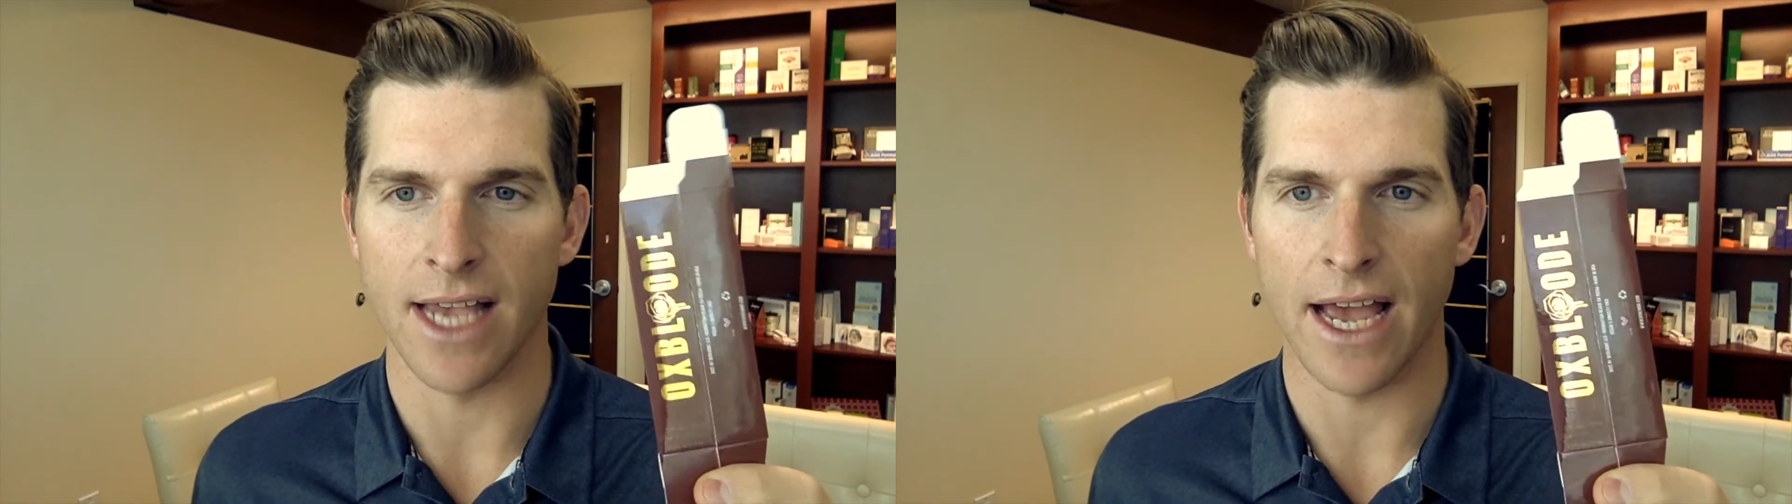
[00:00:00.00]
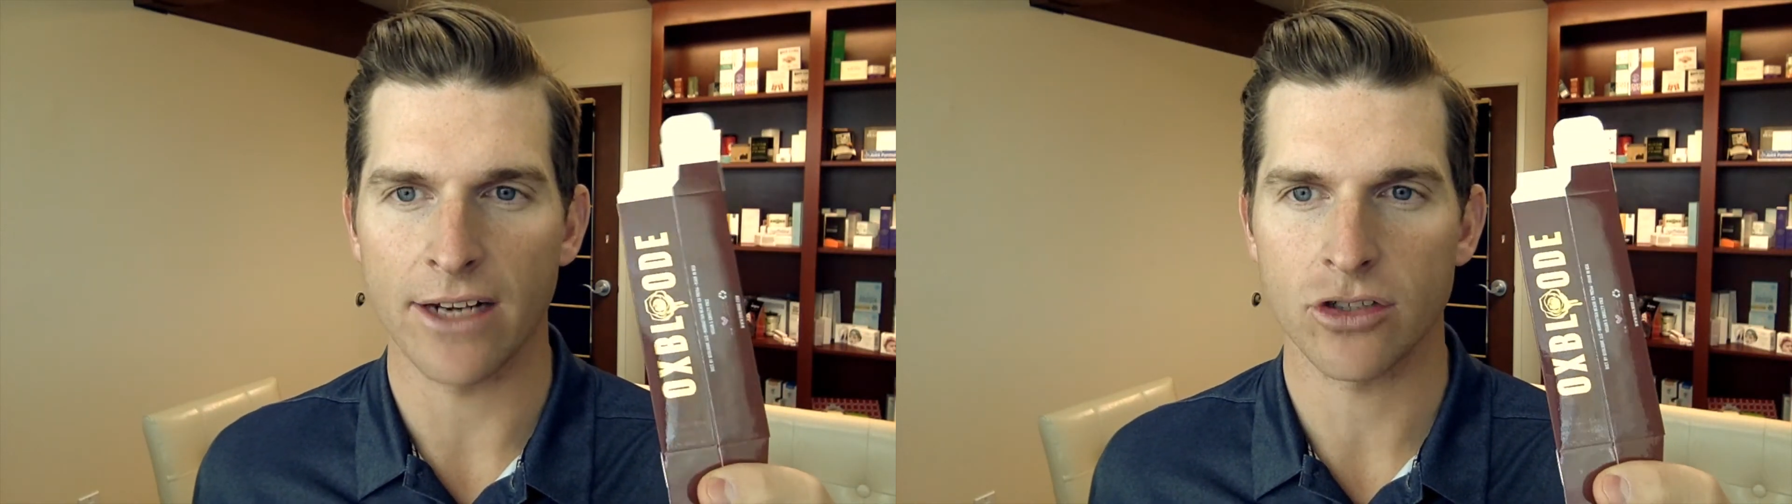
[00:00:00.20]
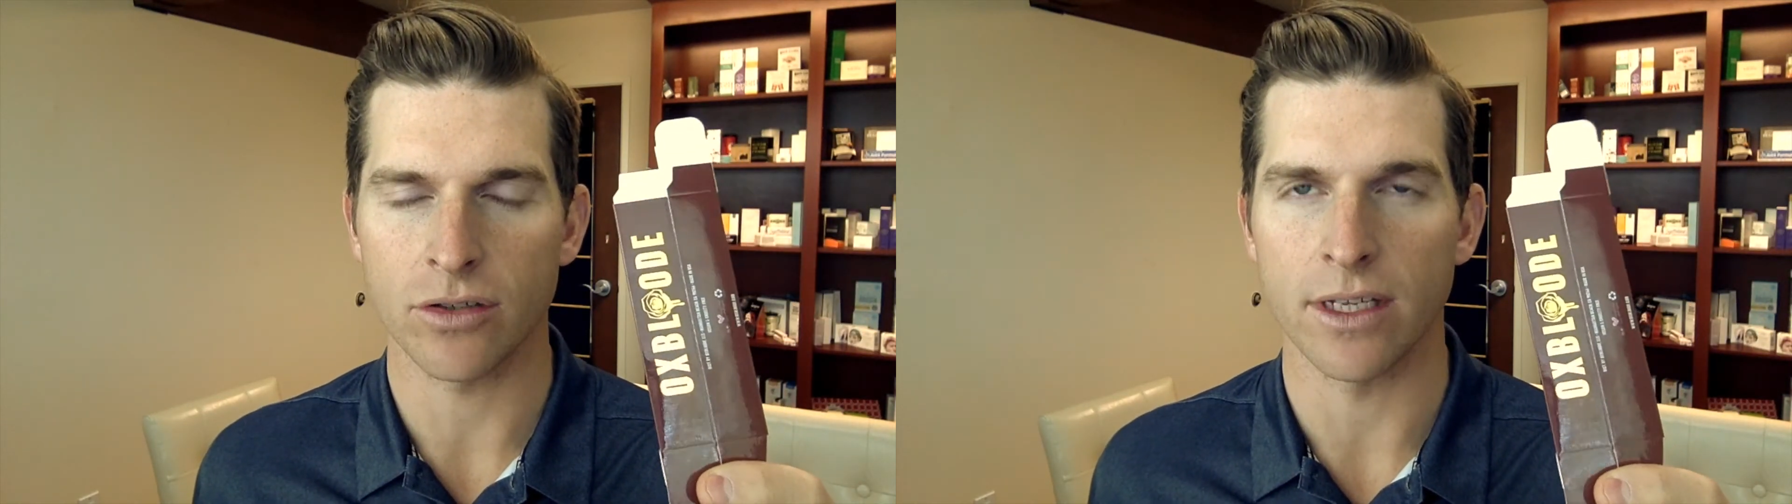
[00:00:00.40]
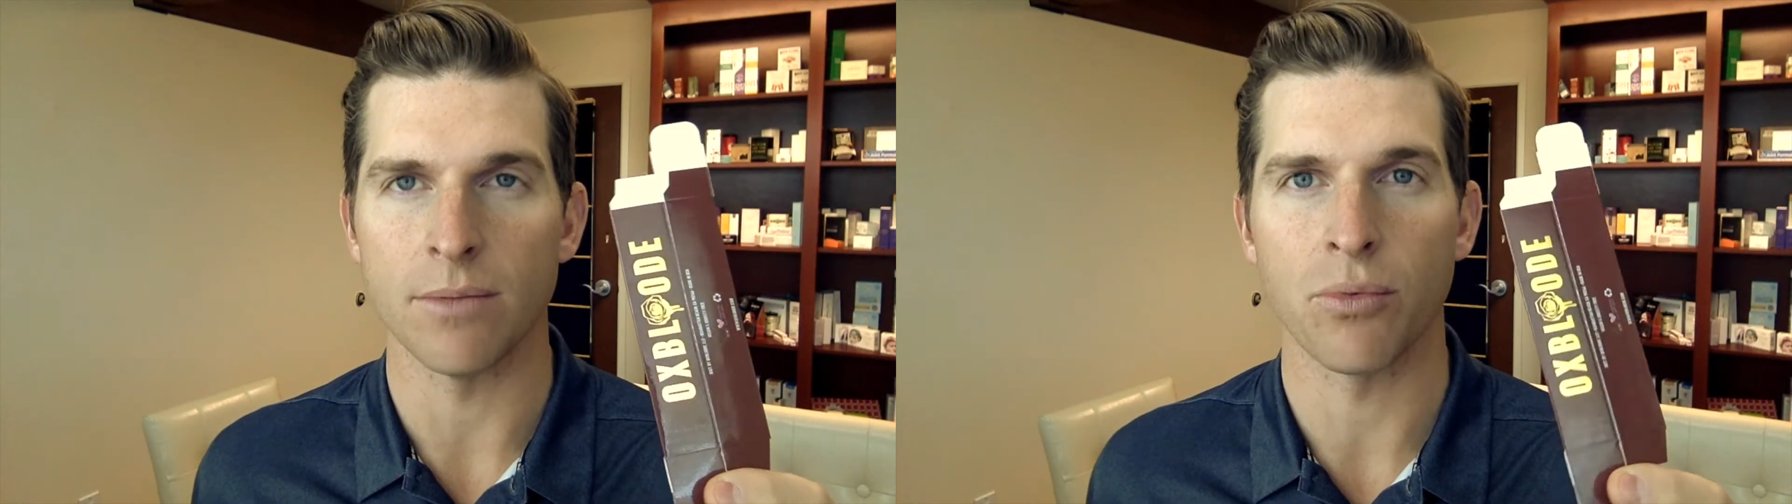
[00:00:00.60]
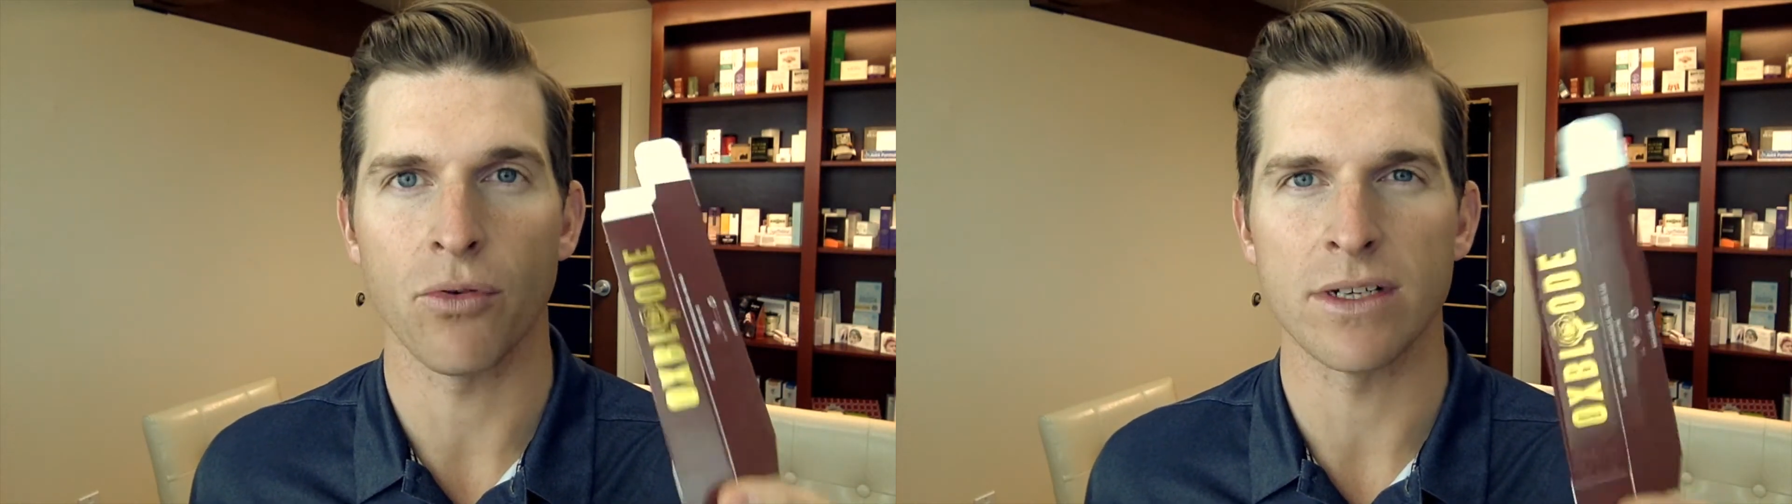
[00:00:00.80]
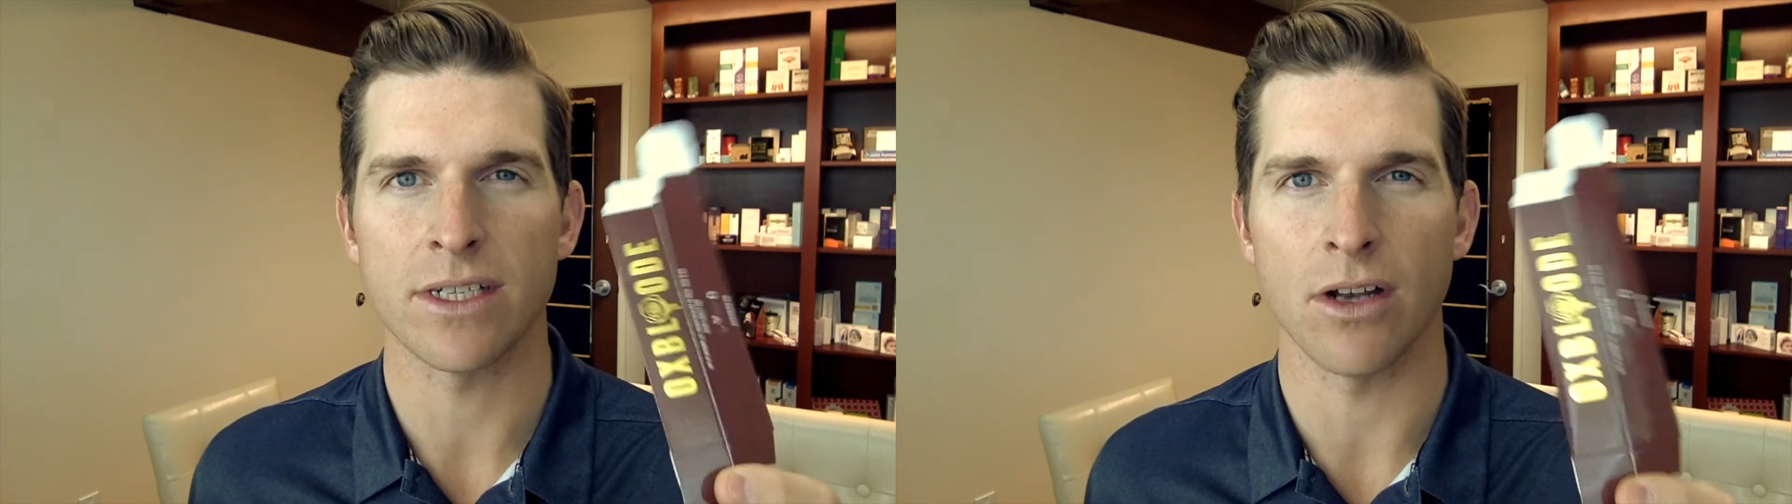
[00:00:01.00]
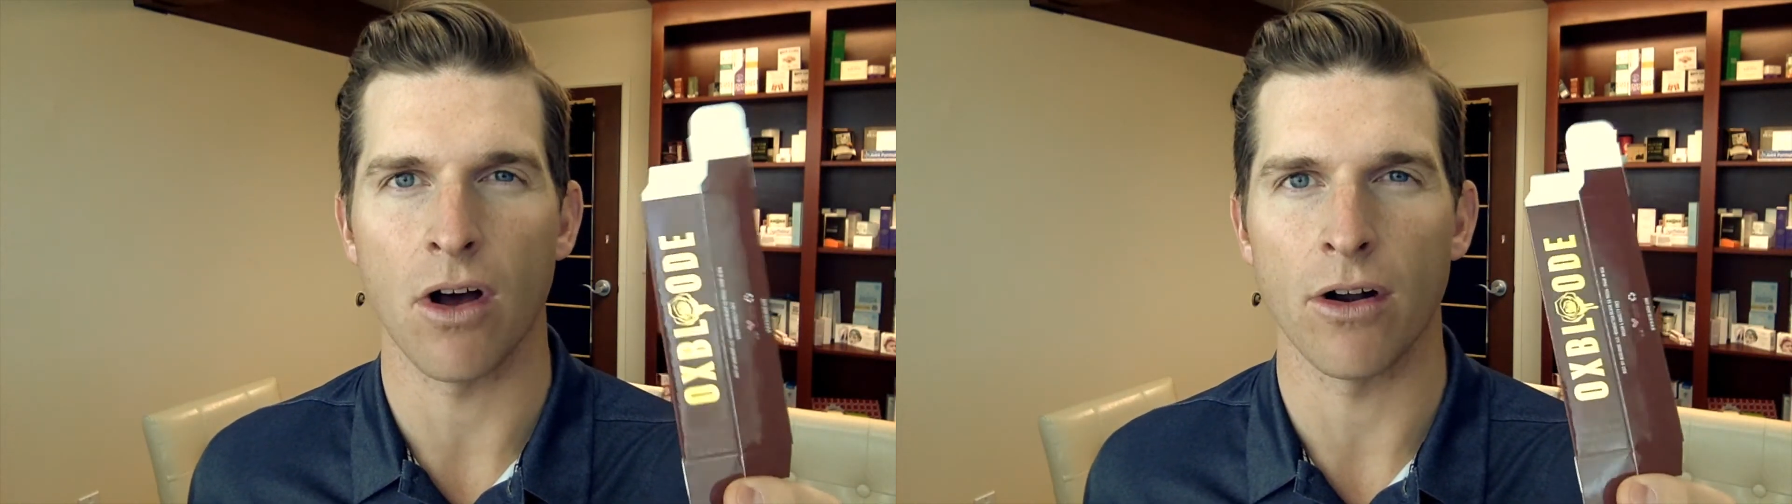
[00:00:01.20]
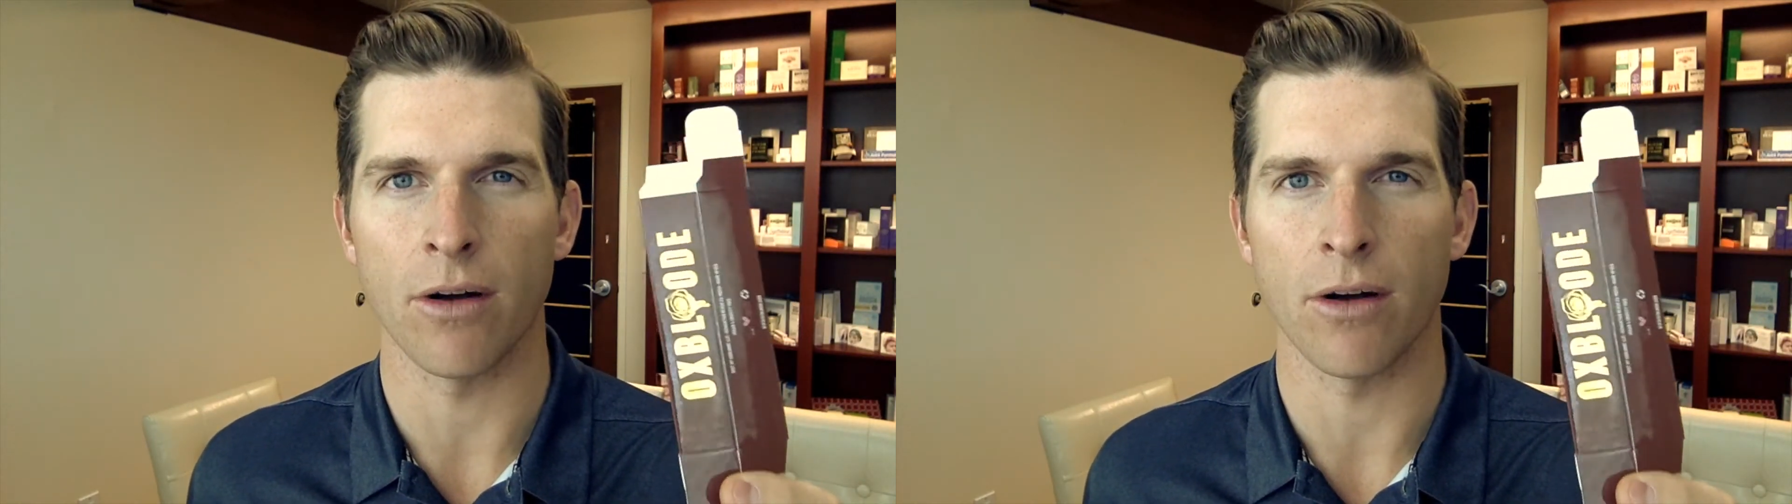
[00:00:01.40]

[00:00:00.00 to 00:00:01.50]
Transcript: actually printed on